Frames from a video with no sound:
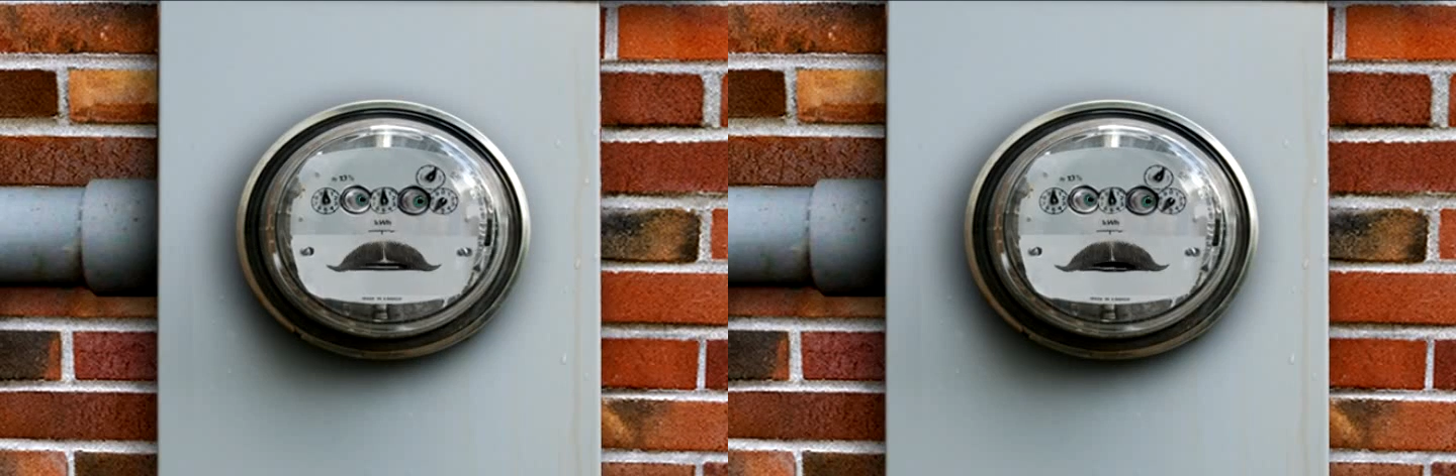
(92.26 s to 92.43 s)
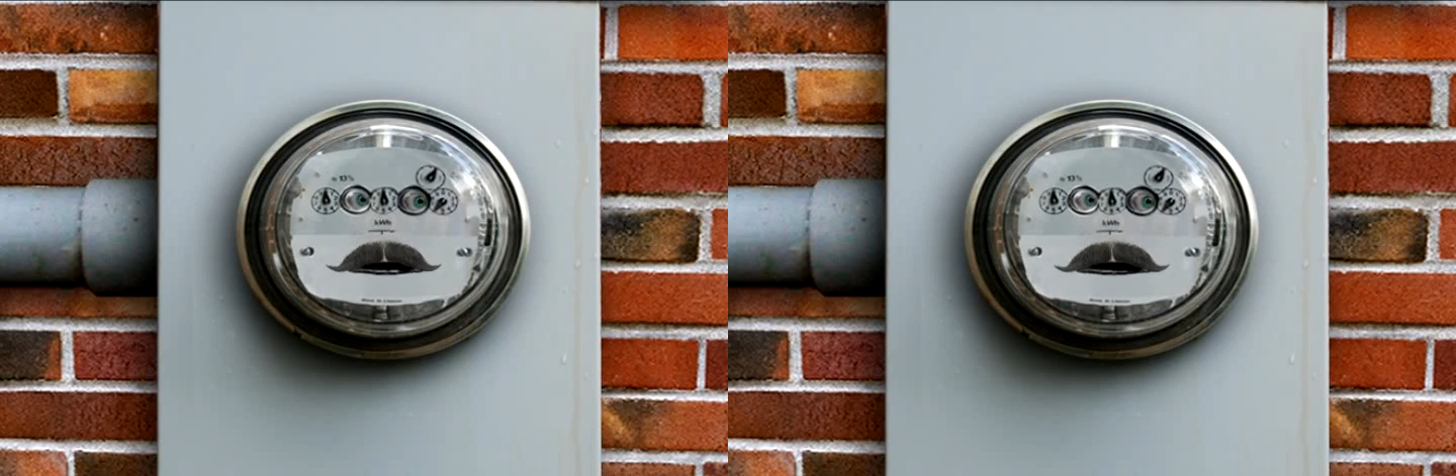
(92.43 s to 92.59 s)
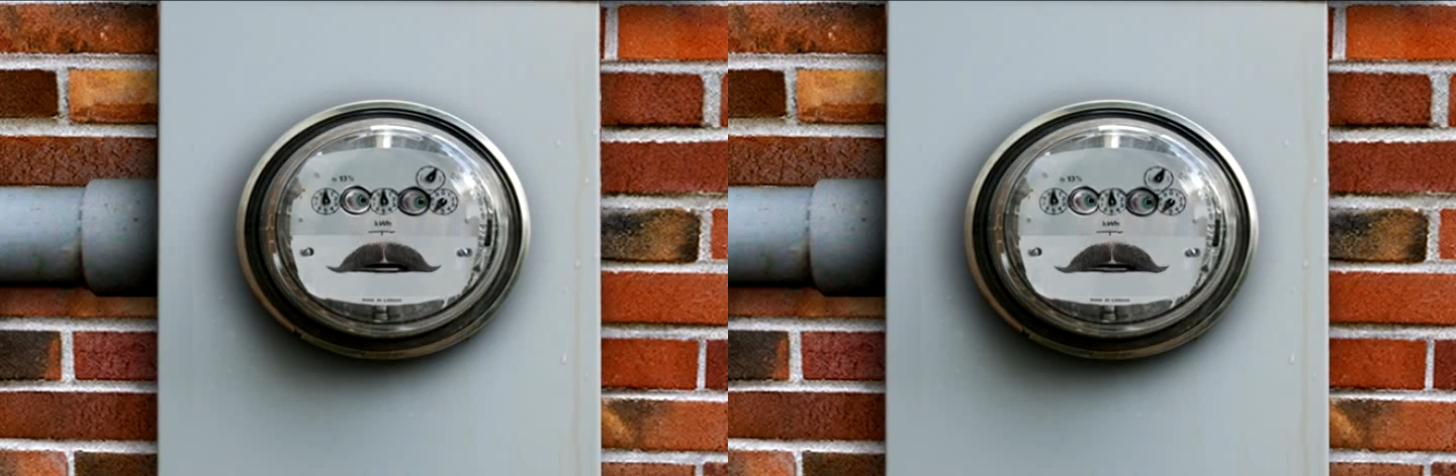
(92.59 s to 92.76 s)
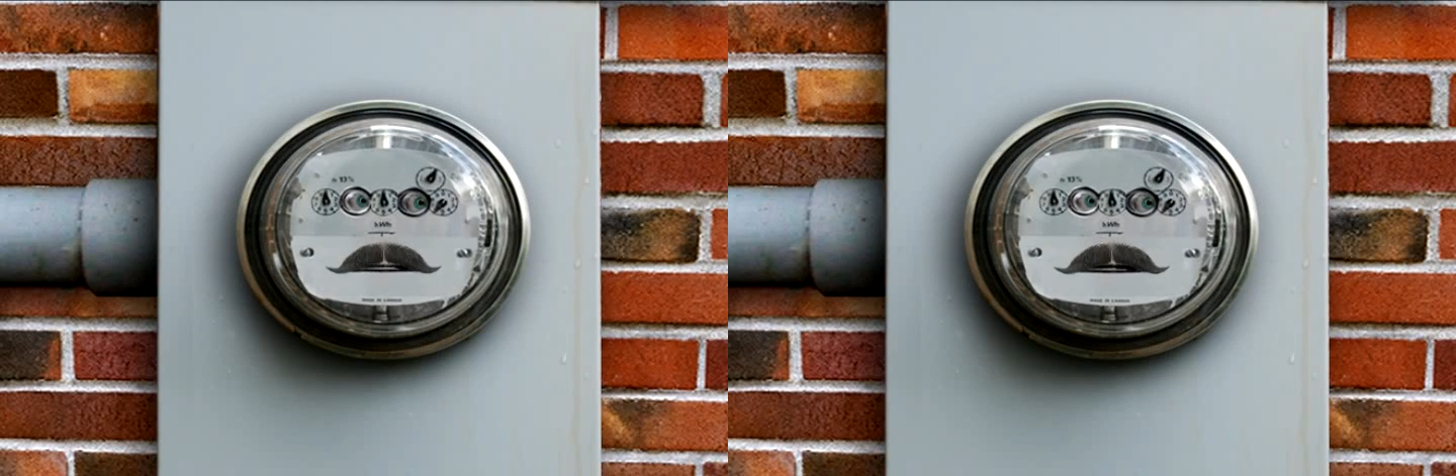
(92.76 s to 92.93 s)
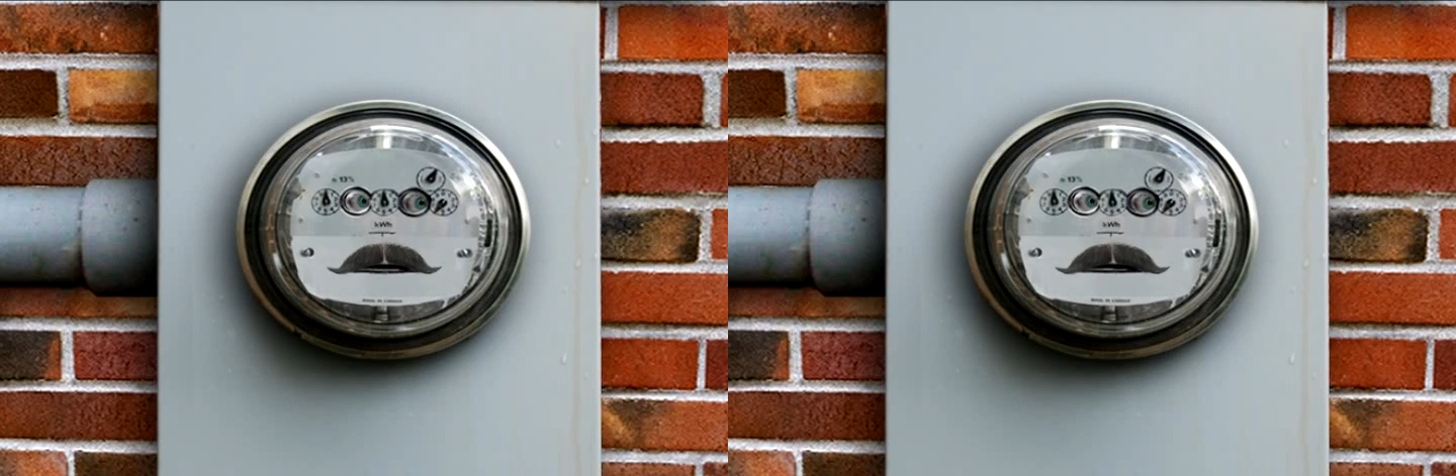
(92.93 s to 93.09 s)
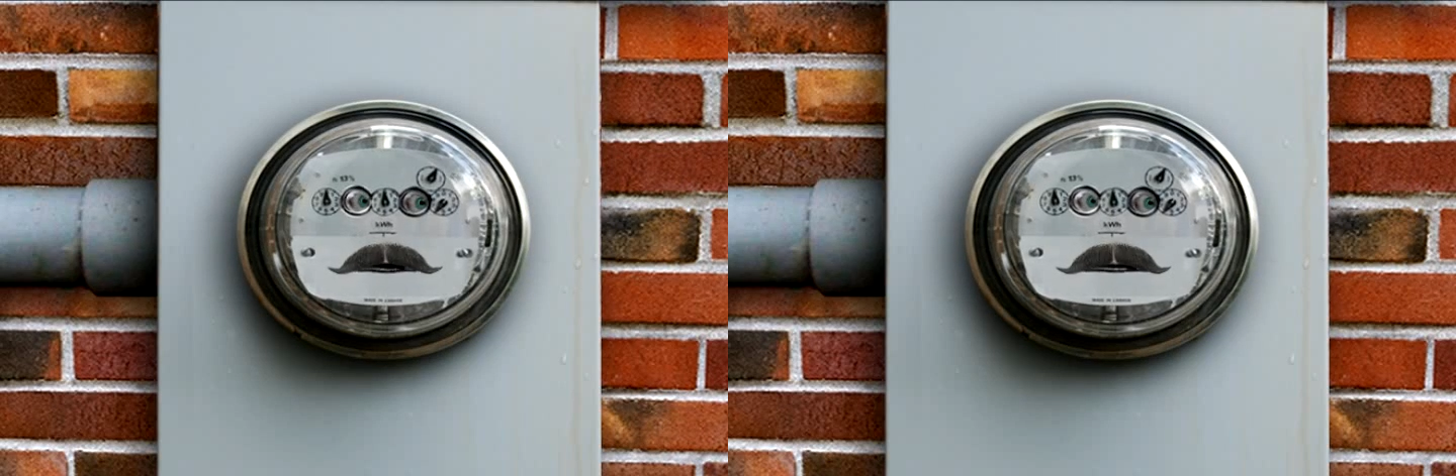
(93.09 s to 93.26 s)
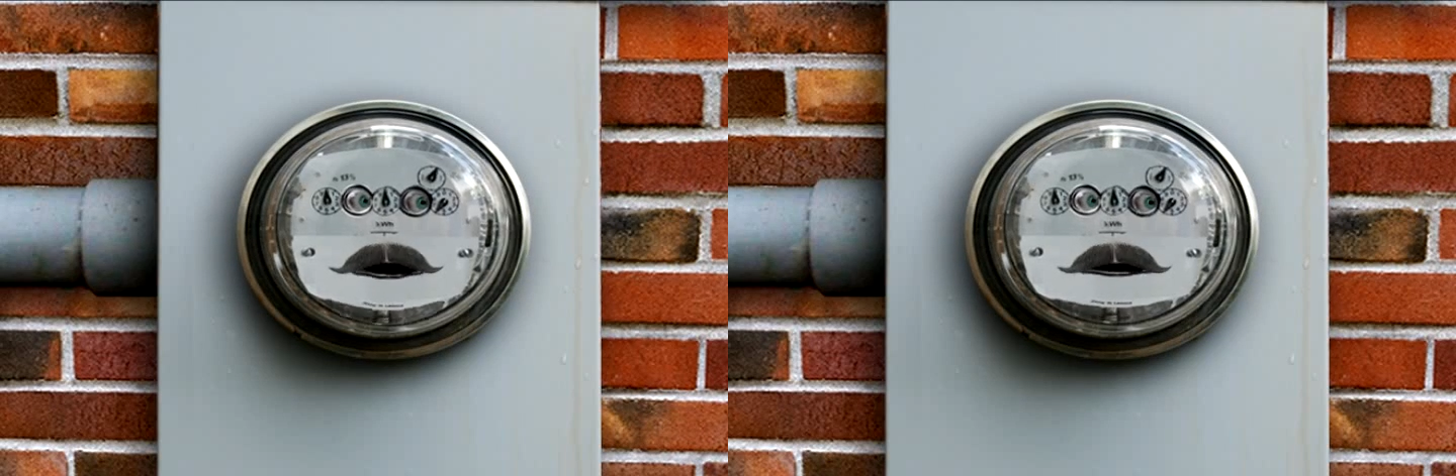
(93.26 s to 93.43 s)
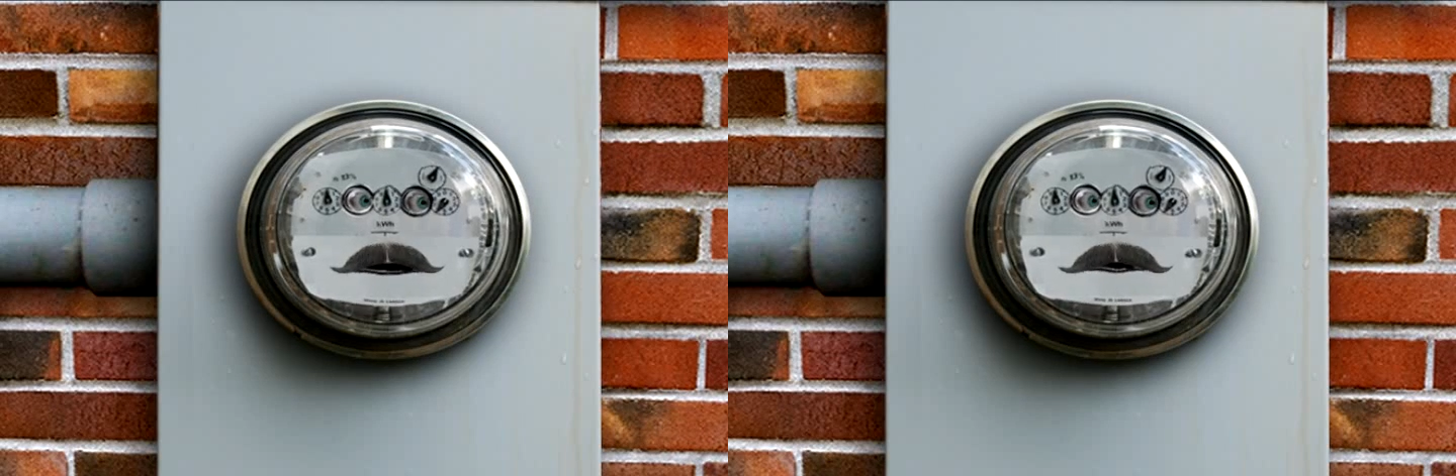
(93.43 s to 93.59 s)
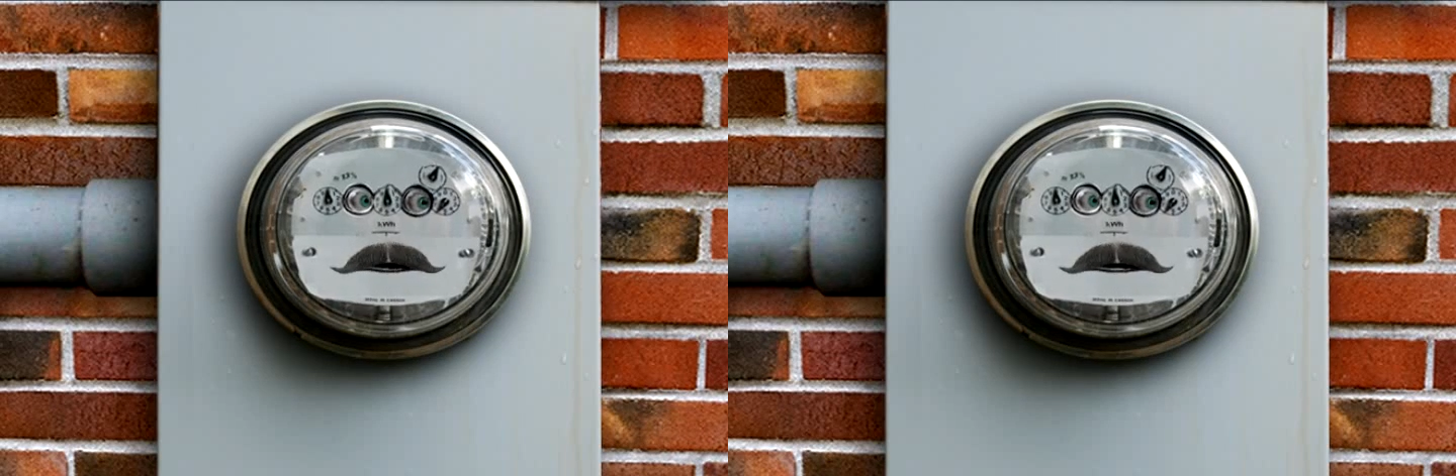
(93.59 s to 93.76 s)
Hey, who
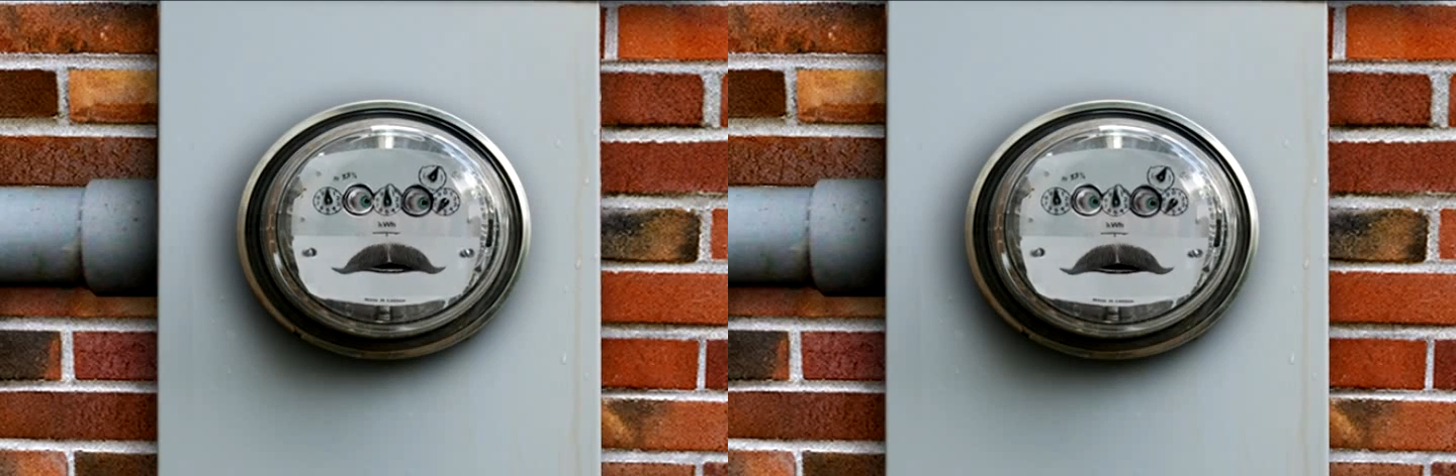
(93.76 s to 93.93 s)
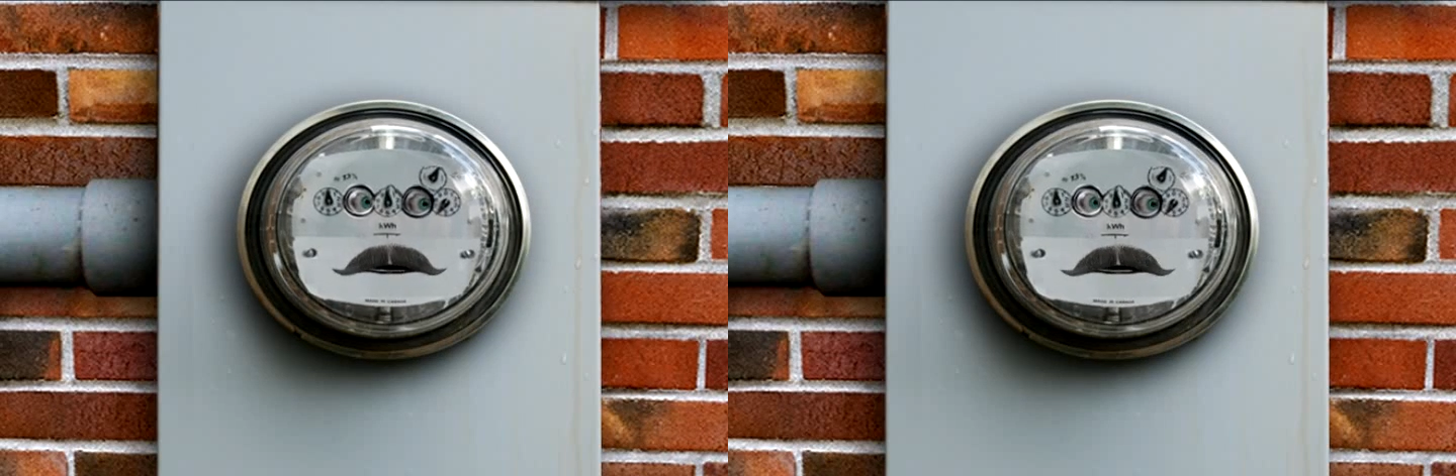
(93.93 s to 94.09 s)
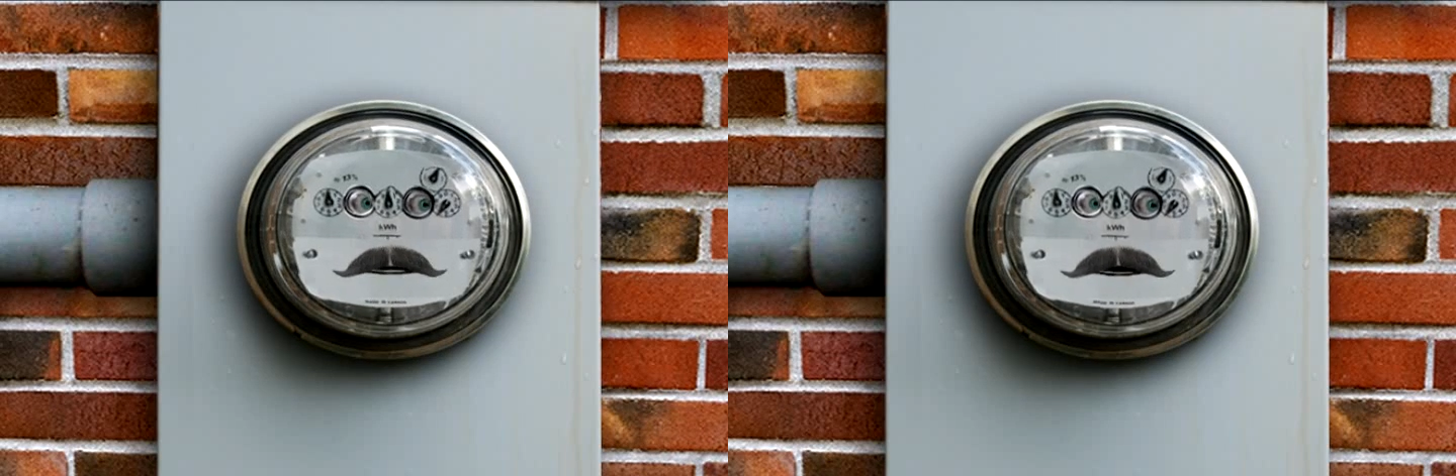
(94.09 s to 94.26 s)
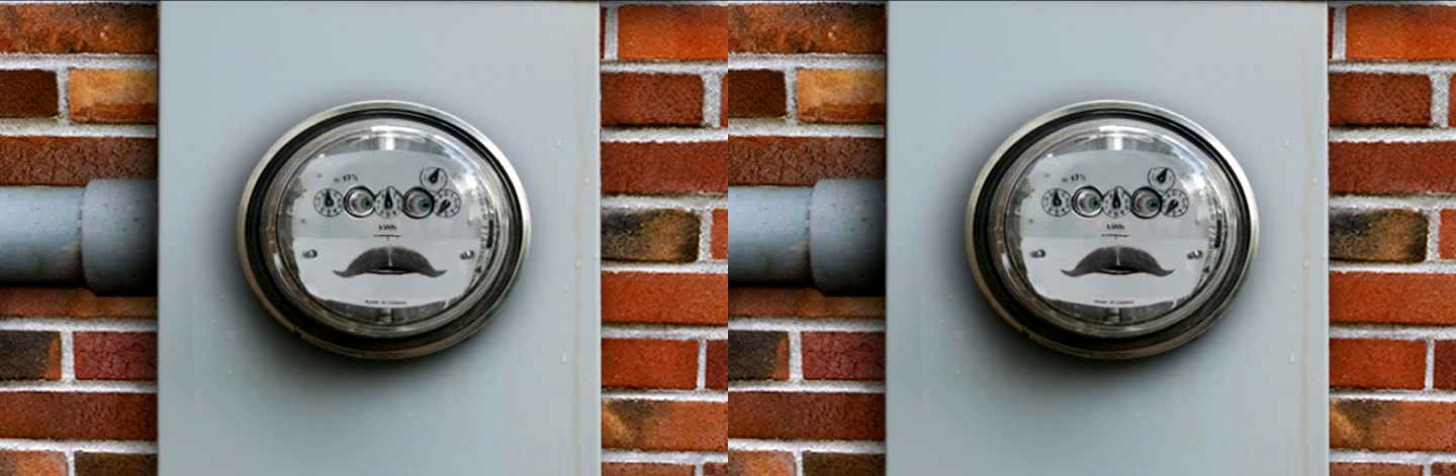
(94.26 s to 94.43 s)
are you calling a